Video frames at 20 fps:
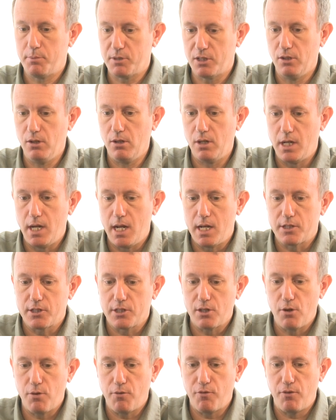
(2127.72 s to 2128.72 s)
Absolutely, yes.
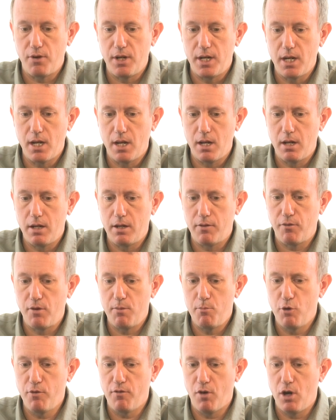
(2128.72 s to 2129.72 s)
So if
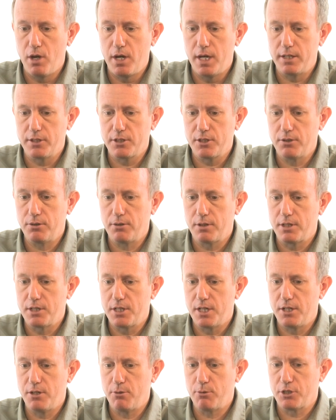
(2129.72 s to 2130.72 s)
we move on into
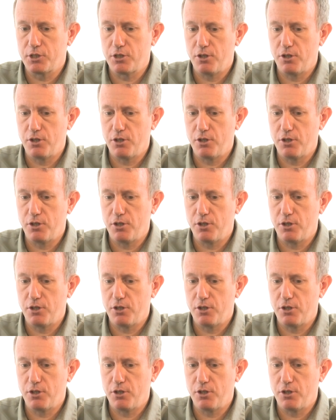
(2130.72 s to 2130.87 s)
continuous